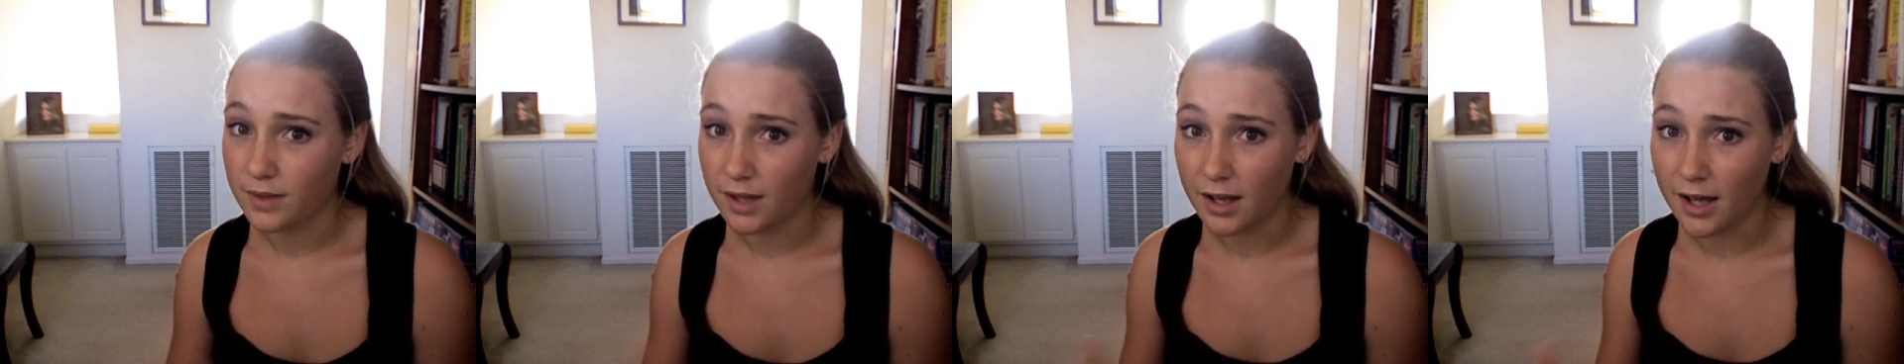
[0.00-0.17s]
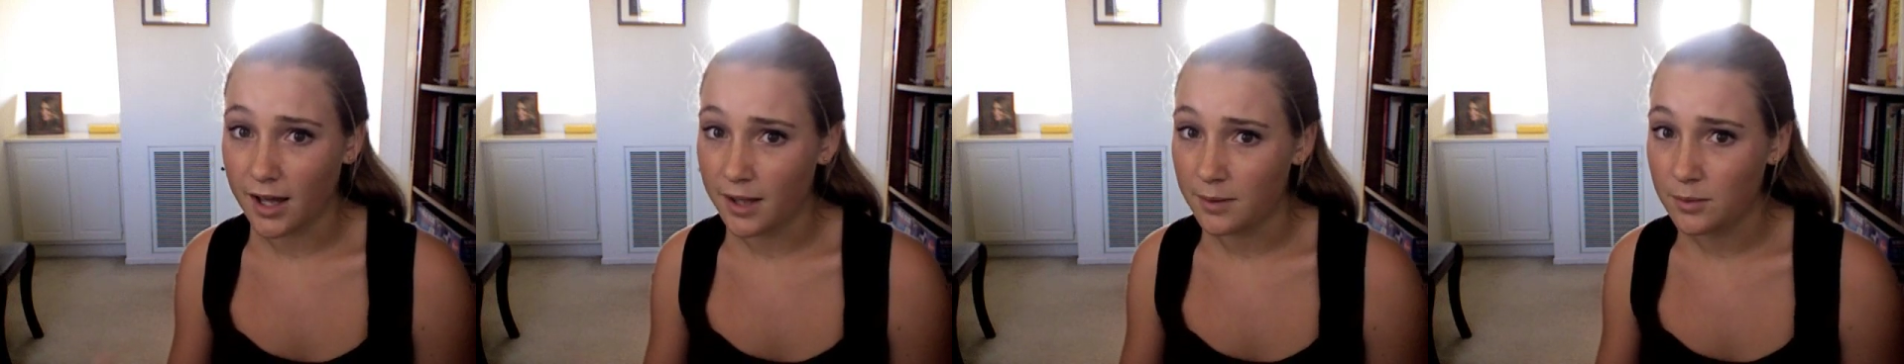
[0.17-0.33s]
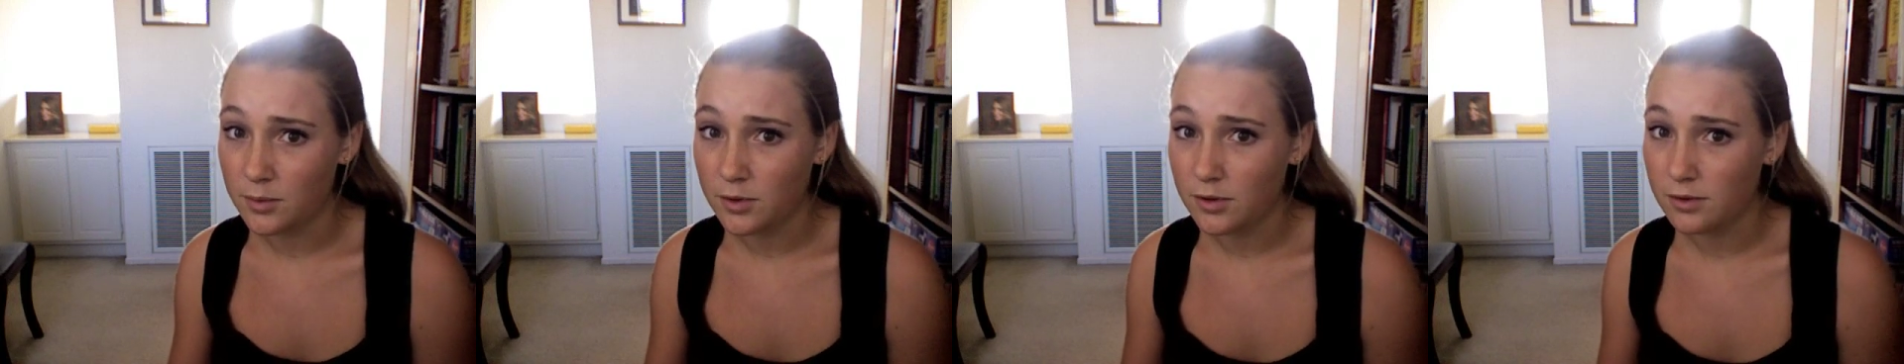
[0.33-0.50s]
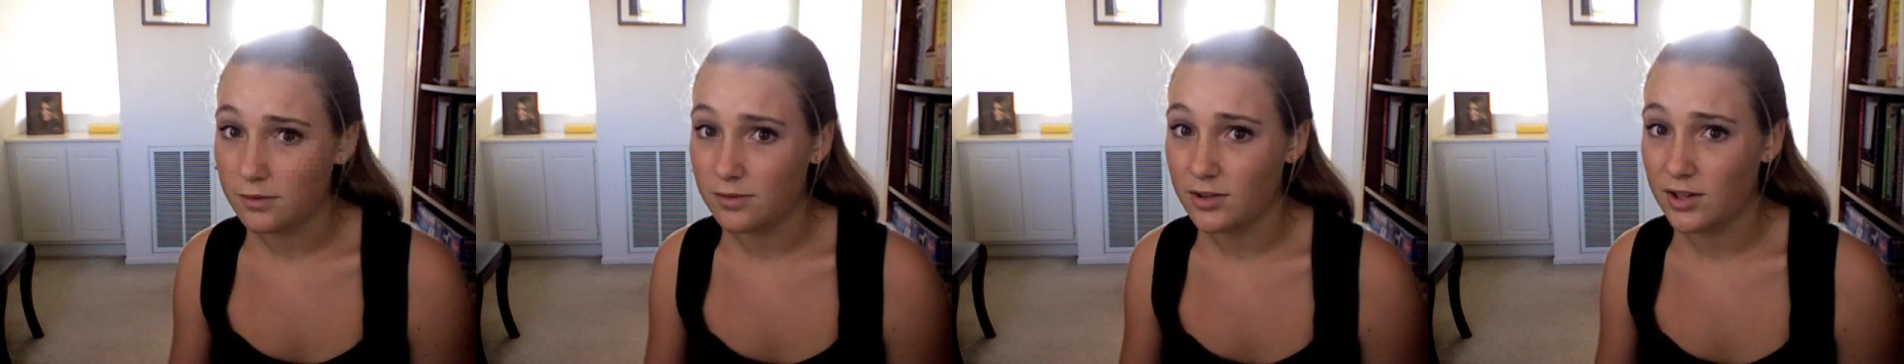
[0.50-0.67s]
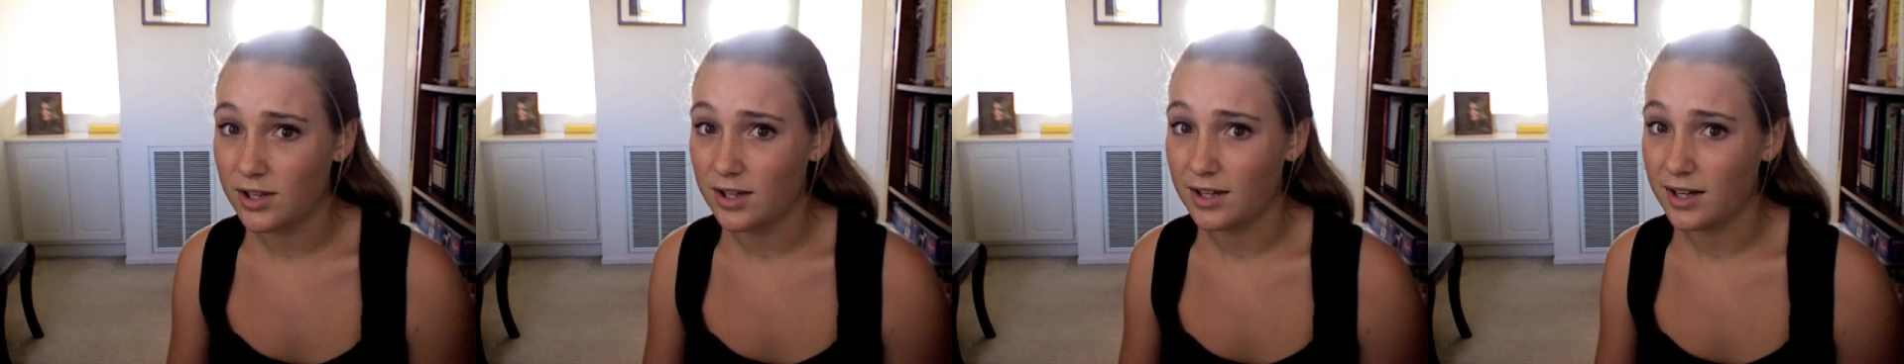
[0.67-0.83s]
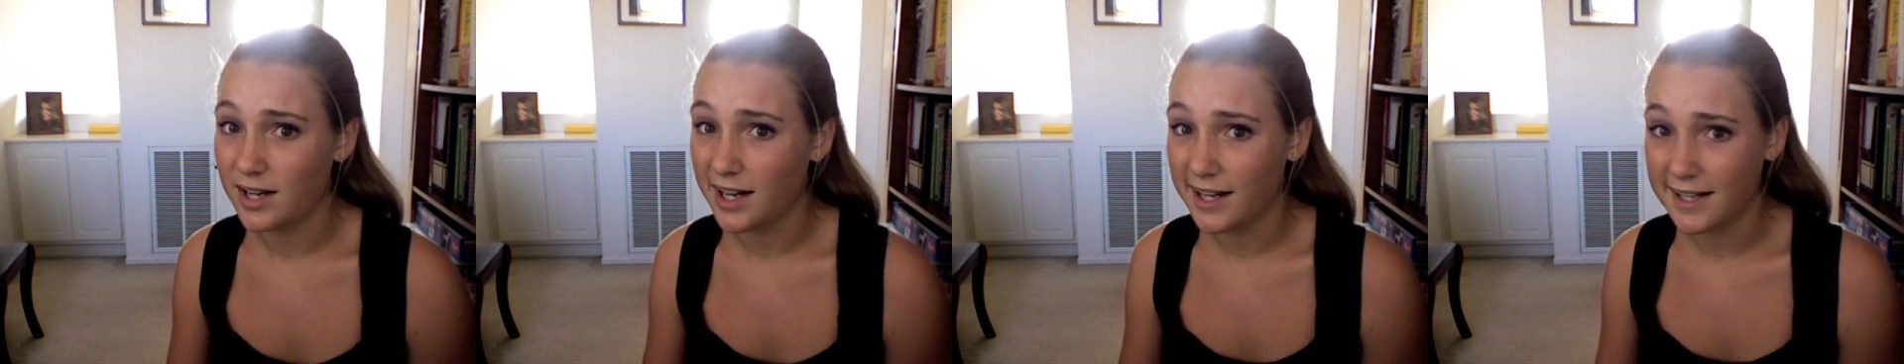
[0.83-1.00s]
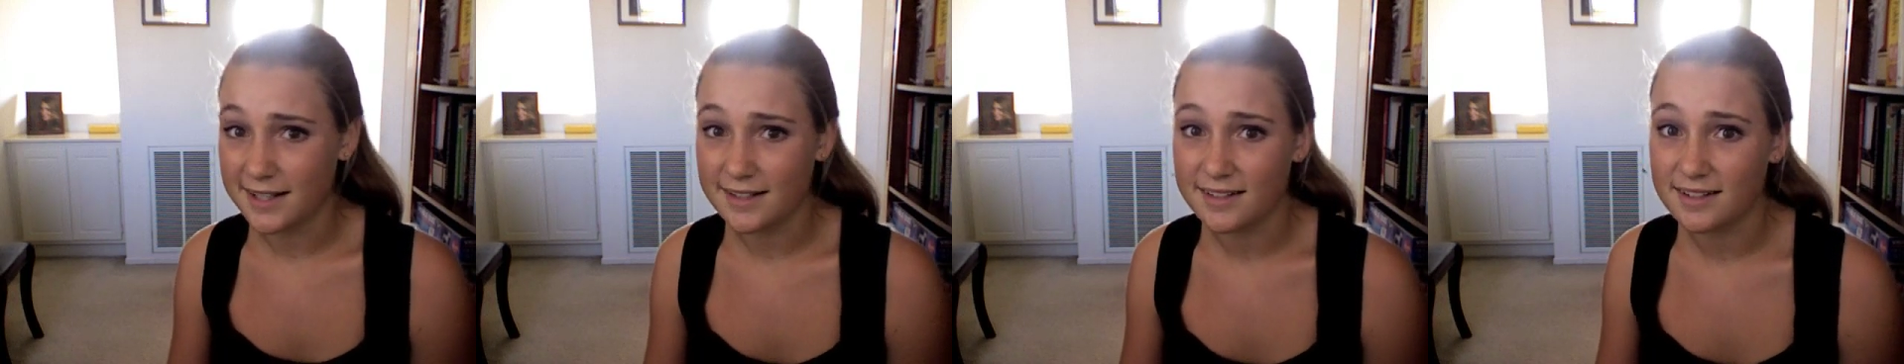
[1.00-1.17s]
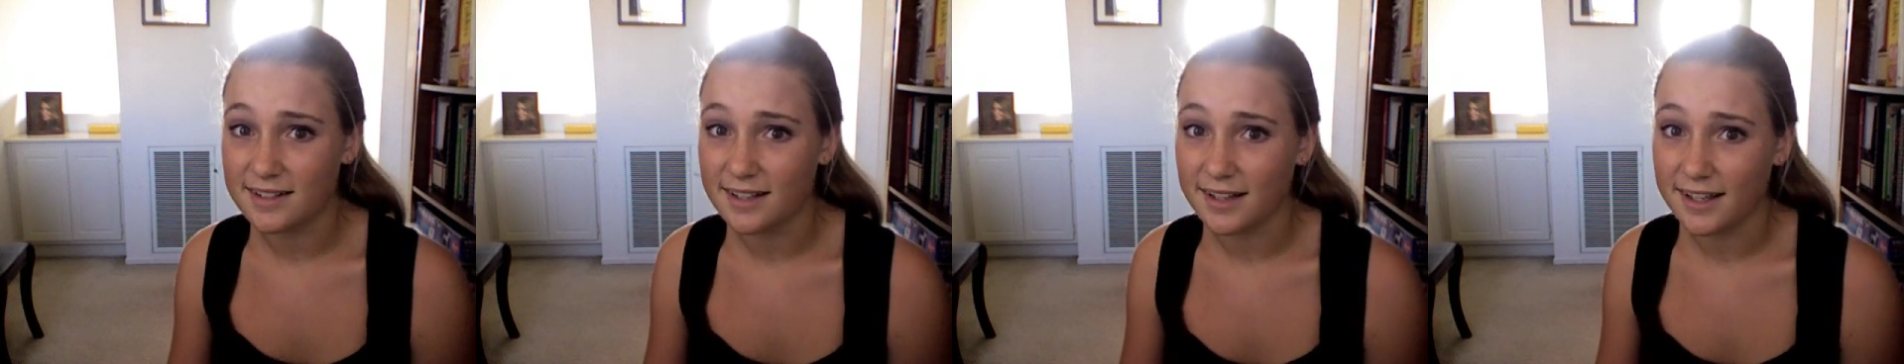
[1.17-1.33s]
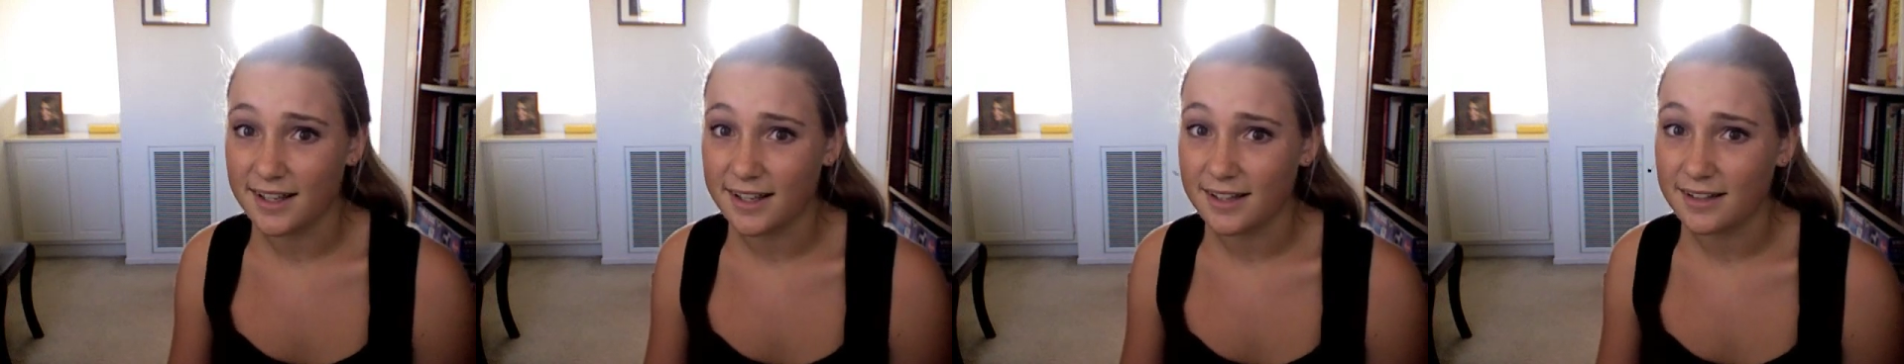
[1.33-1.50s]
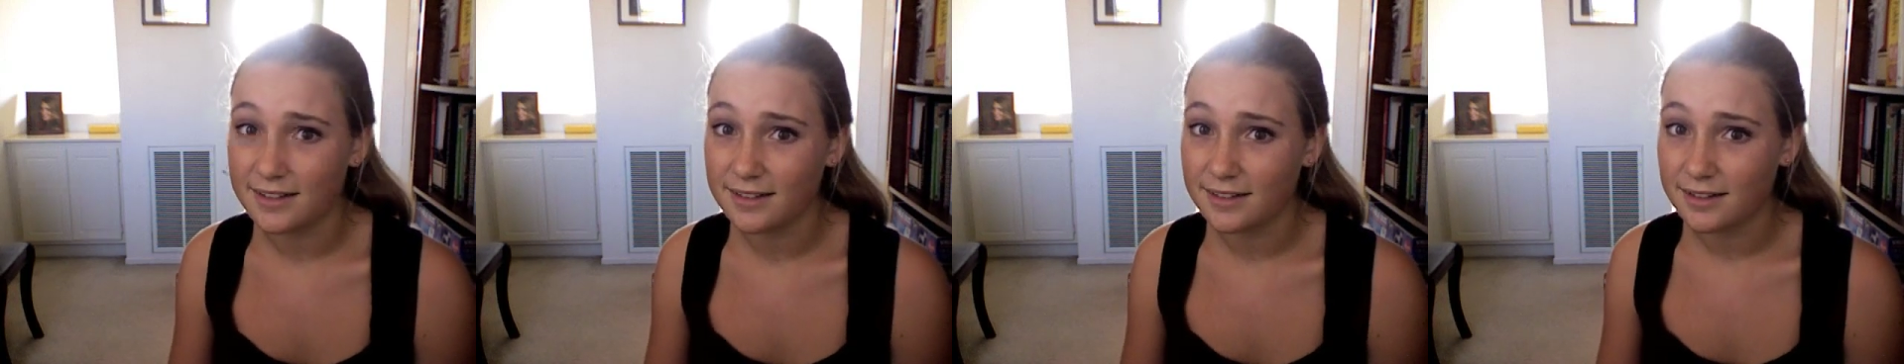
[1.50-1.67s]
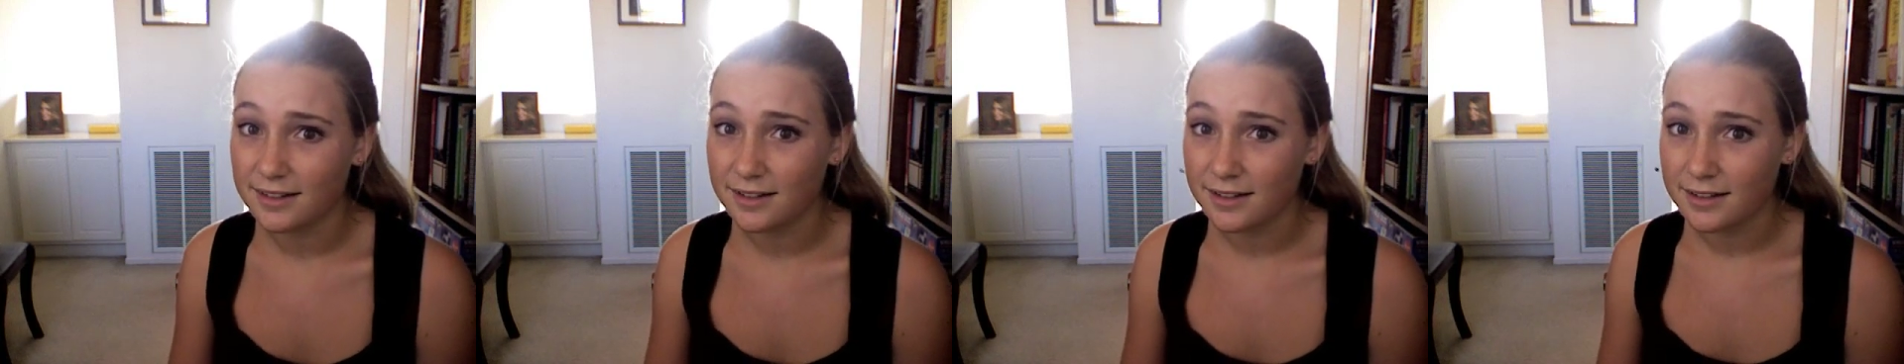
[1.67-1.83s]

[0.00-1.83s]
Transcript: iMovie, iSight,